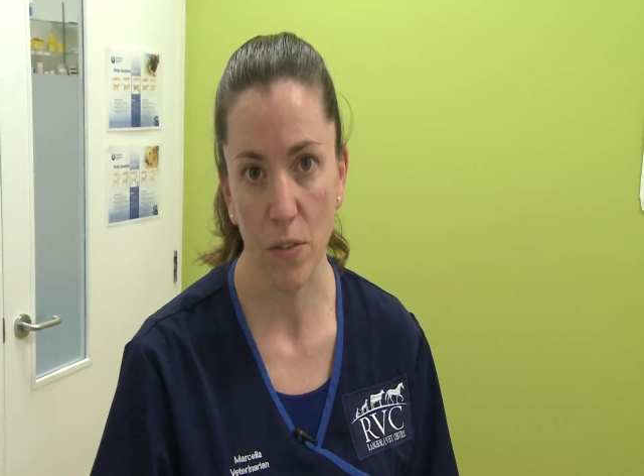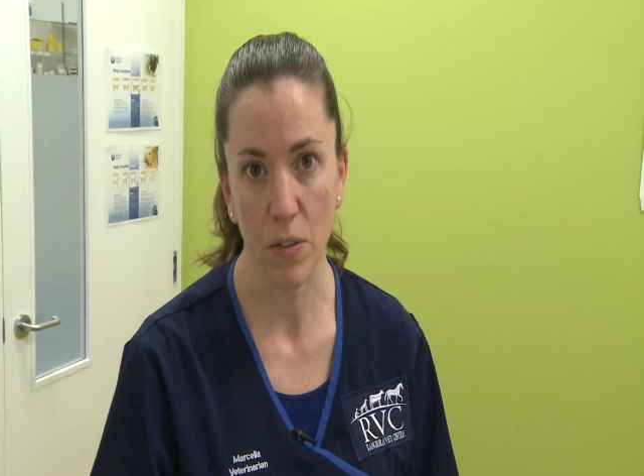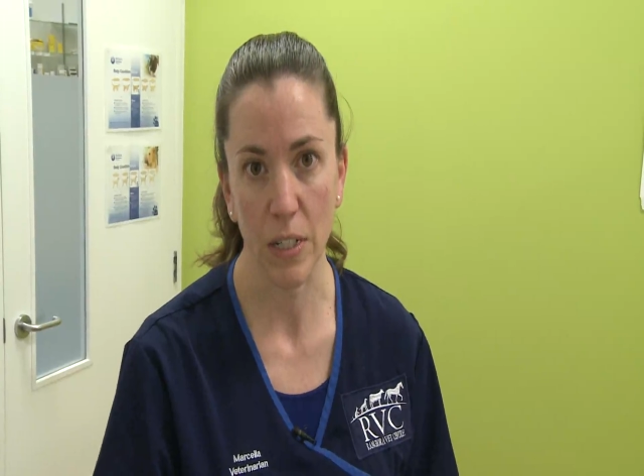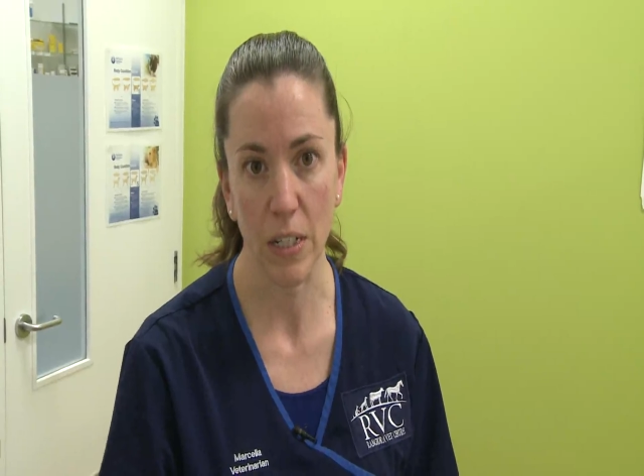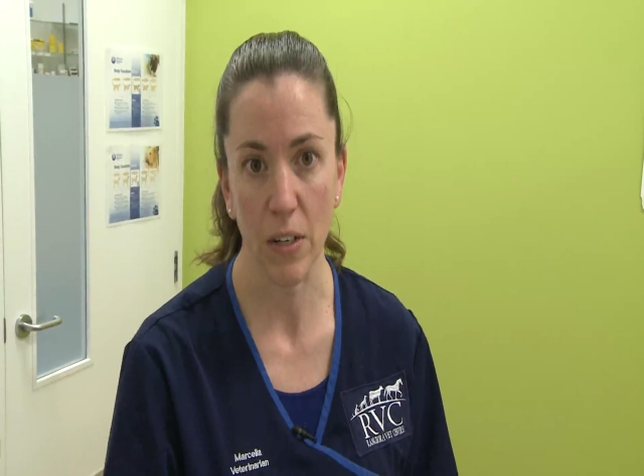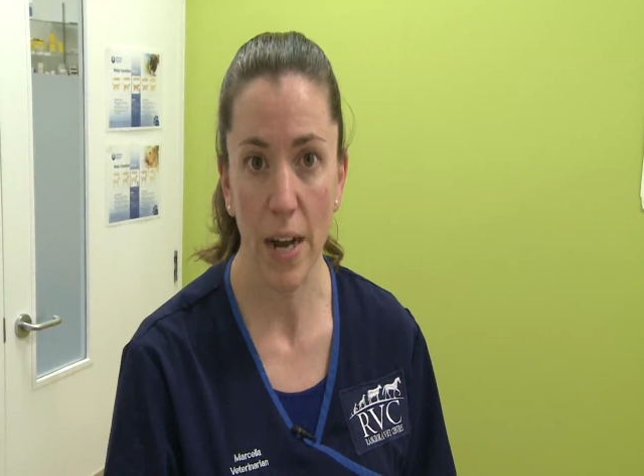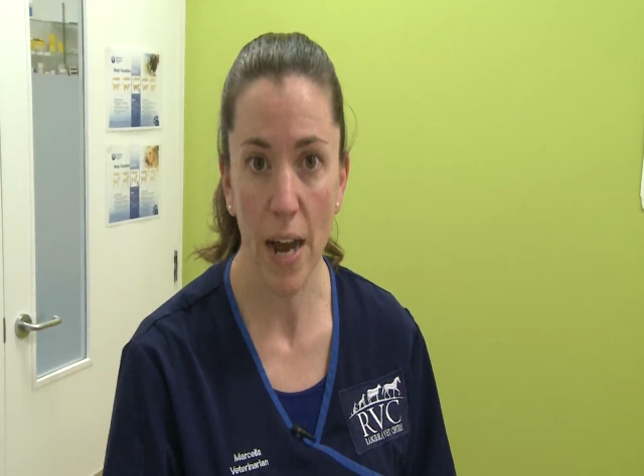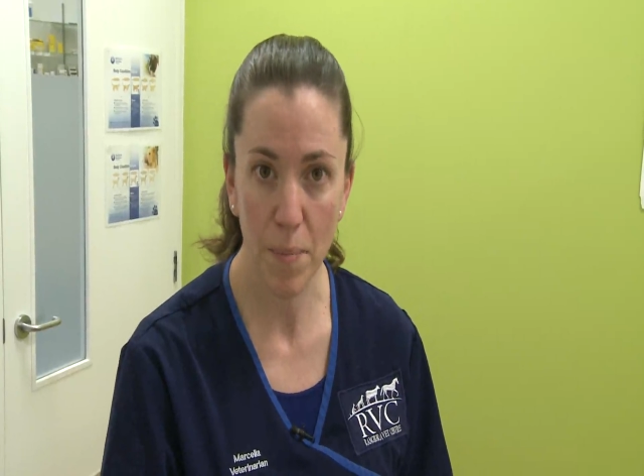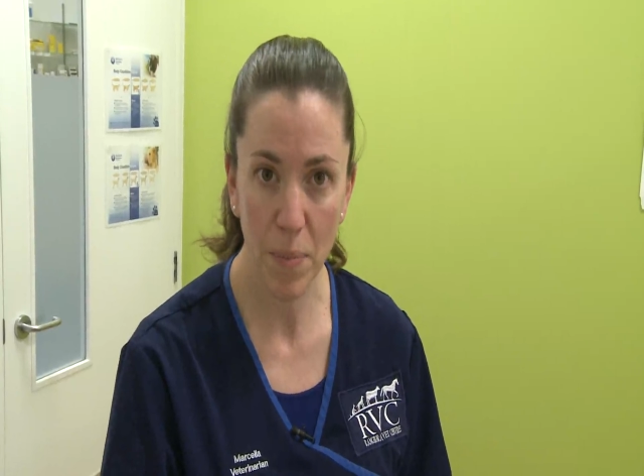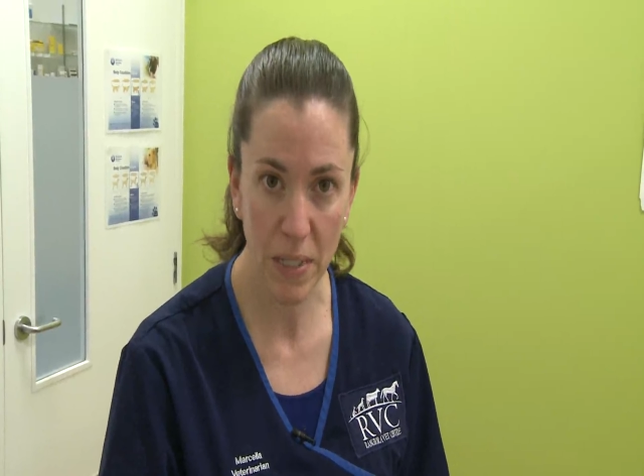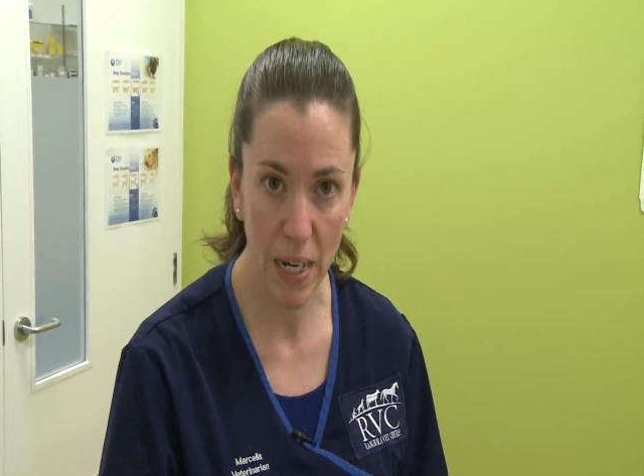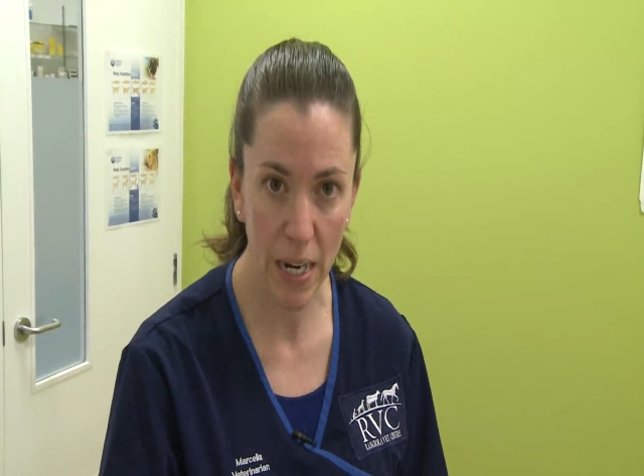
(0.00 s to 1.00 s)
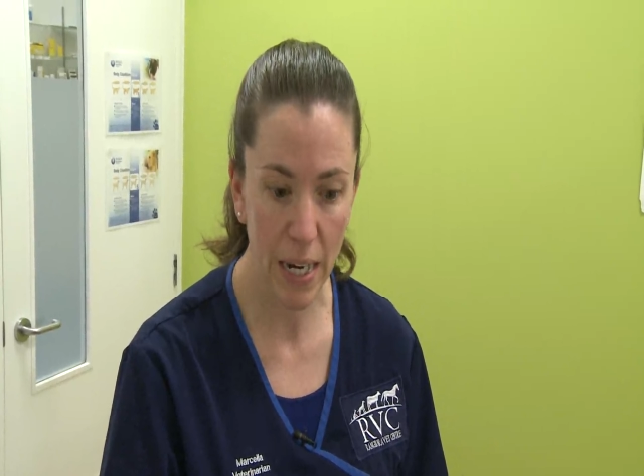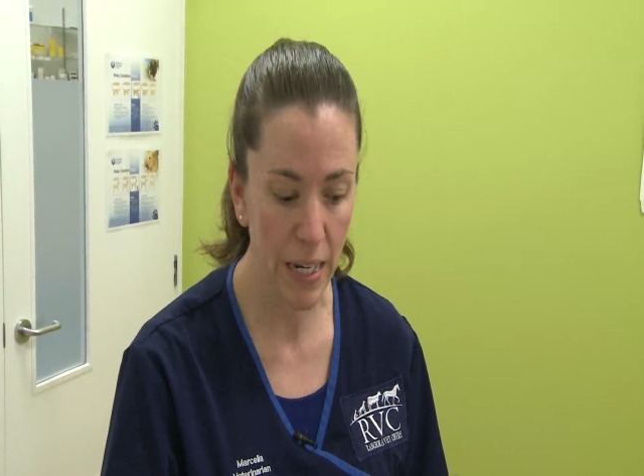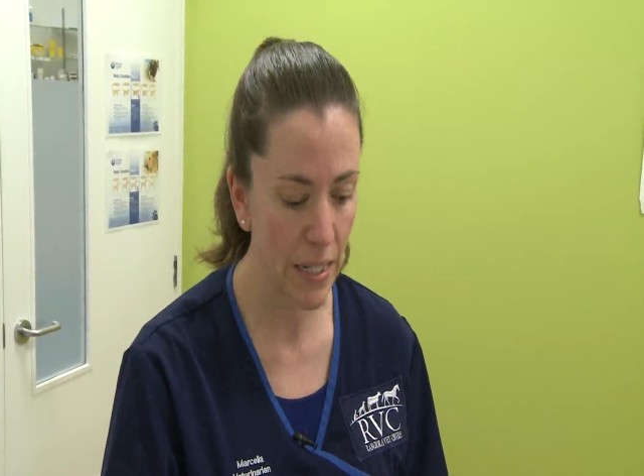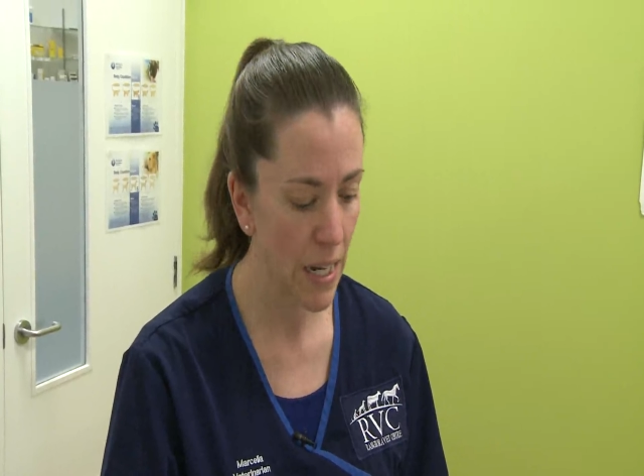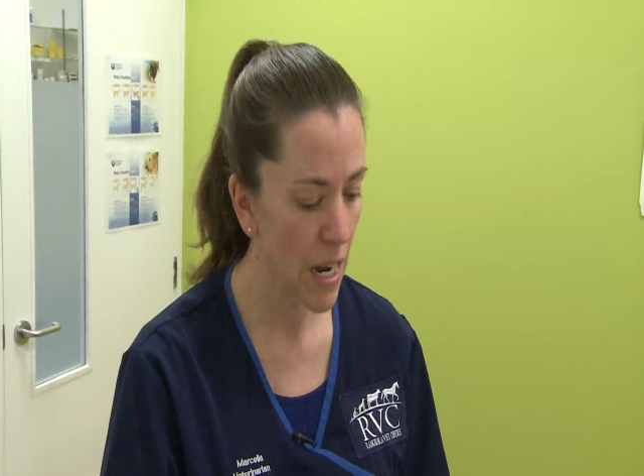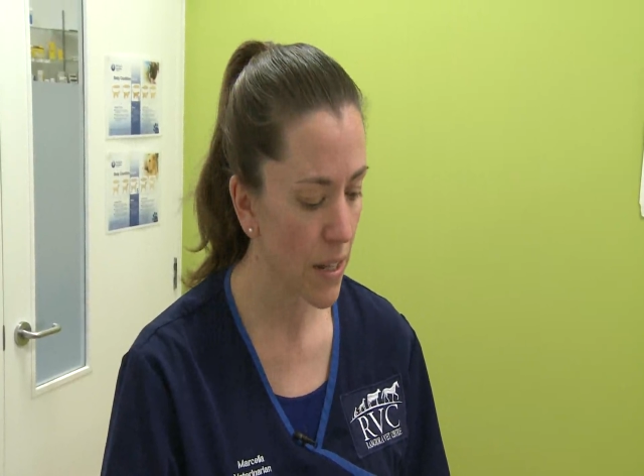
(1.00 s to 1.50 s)
of a really good
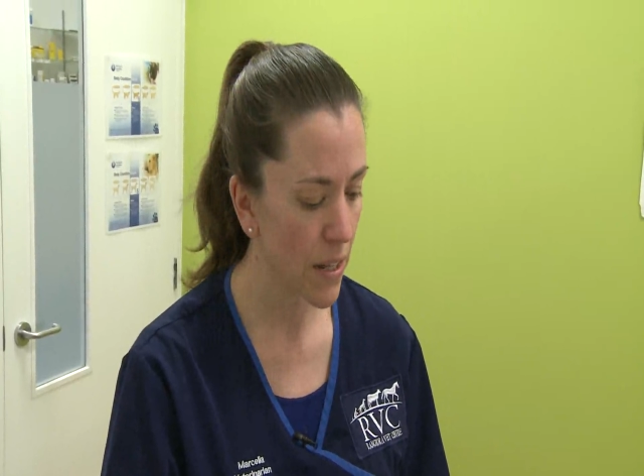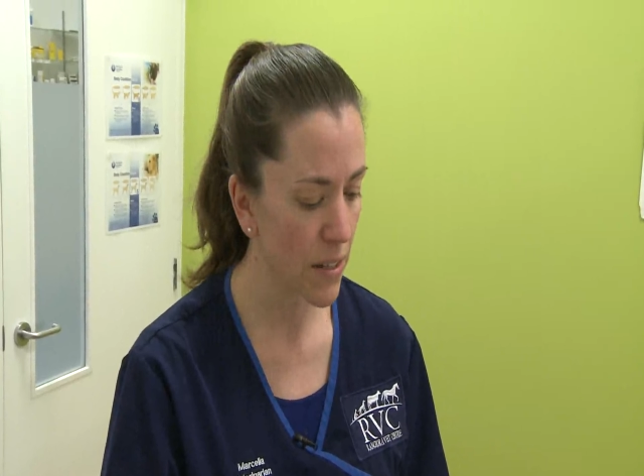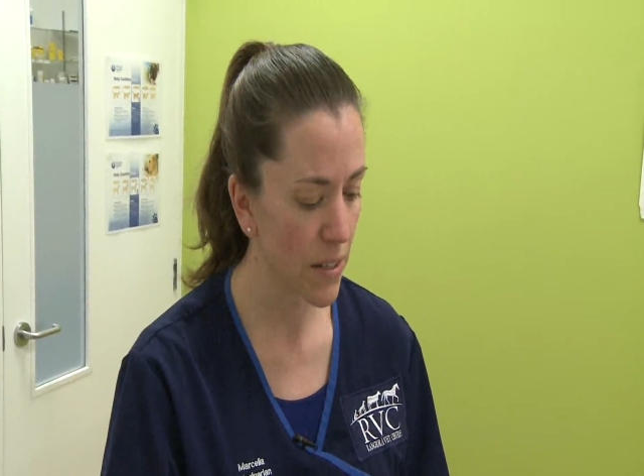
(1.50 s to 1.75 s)
appetite,